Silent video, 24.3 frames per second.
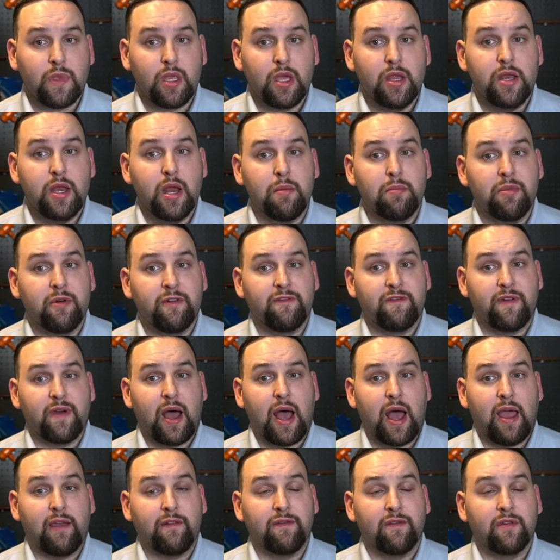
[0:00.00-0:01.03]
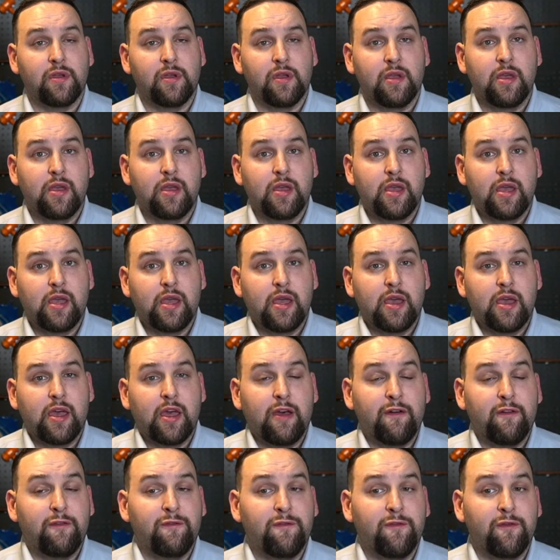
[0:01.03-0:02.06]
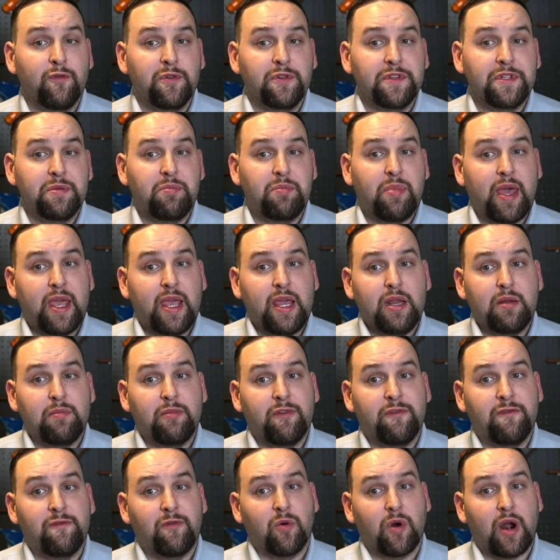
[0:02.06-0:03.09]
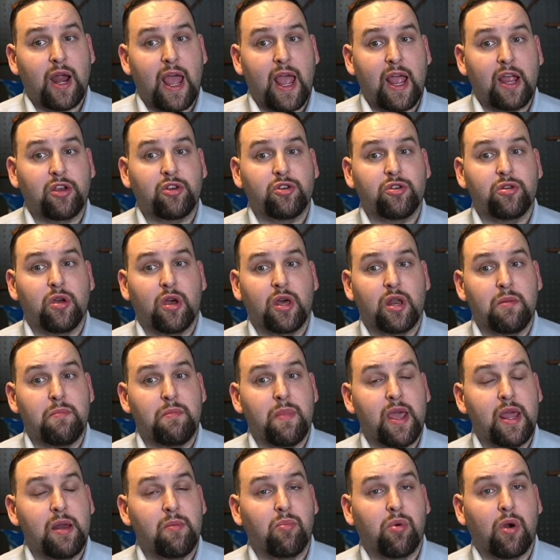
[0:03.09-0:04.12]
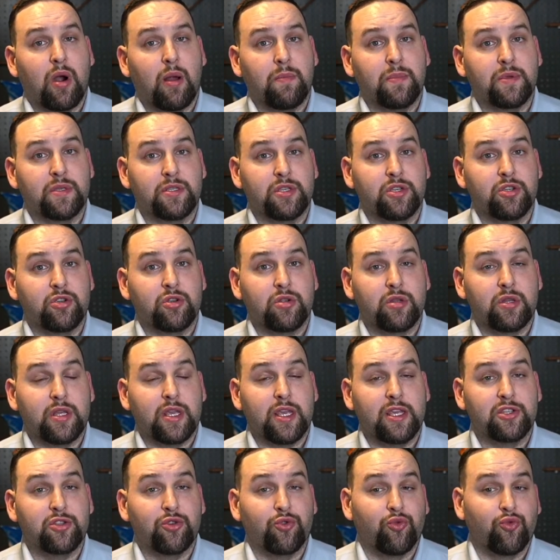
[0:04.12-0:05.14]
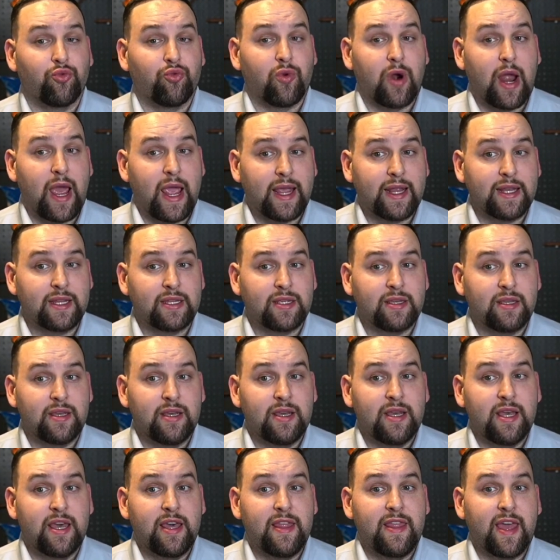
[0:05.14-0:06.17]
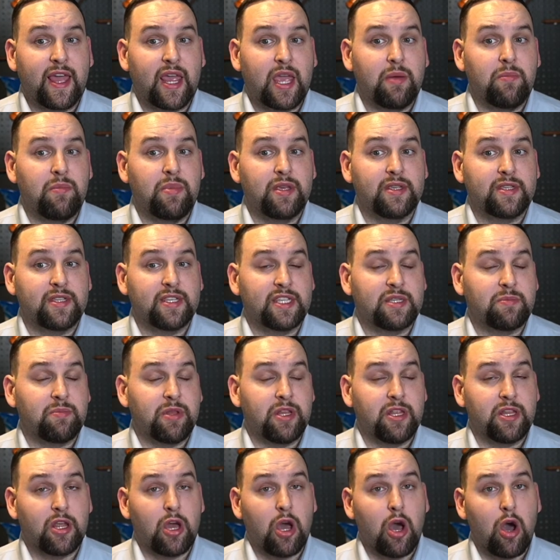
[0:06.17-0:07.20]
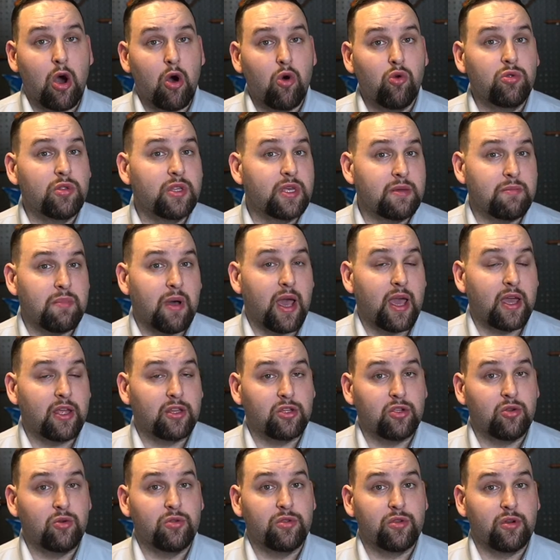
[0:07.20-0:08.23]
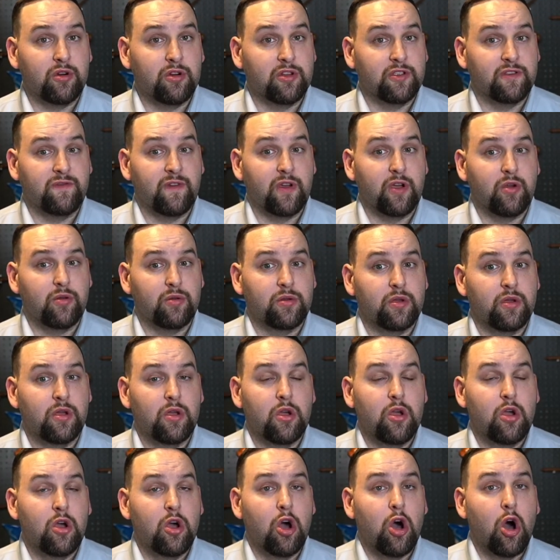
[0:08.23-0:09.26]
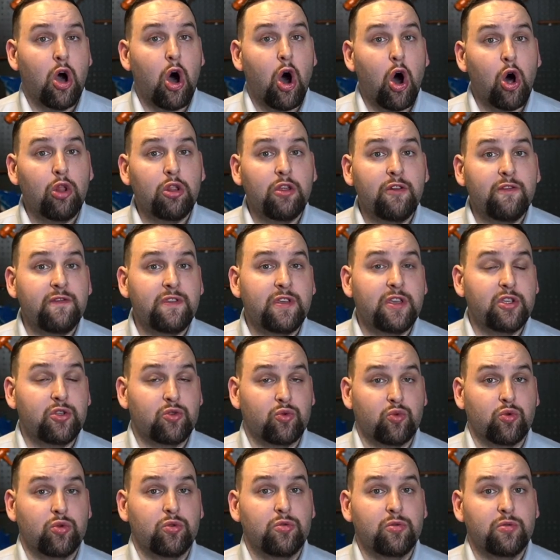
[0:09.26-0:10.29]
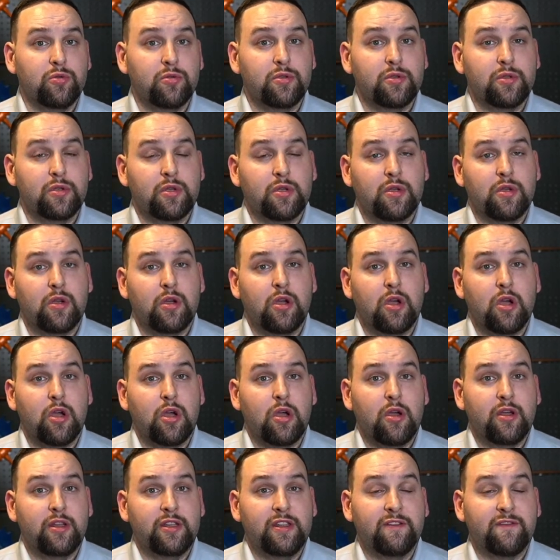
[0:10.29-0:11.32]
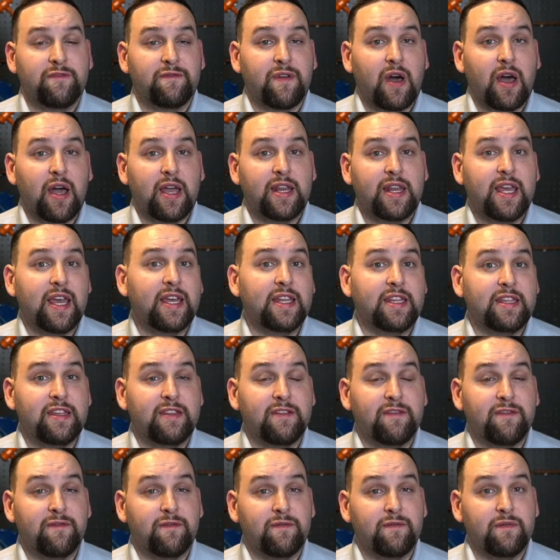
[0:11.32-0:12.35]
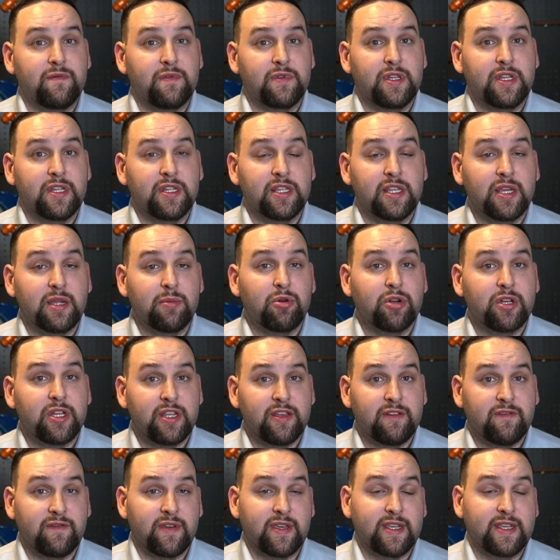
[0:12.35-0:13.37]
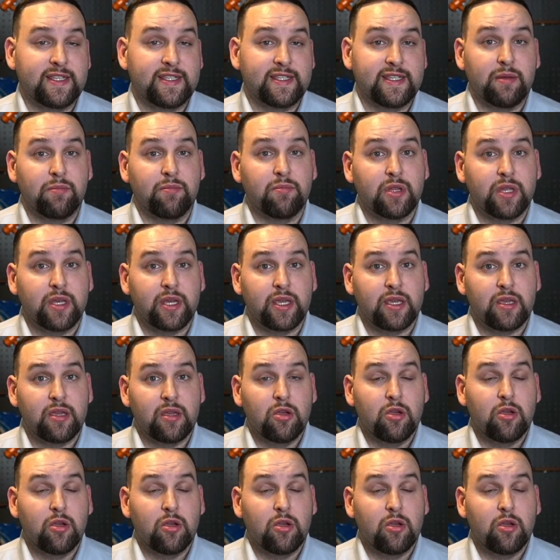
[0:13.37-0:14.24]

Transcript: Number 5, full debate before action on a main proposition is a right that can be suspended only by a 2/3 vote. All of these rules define a deliberative assembly.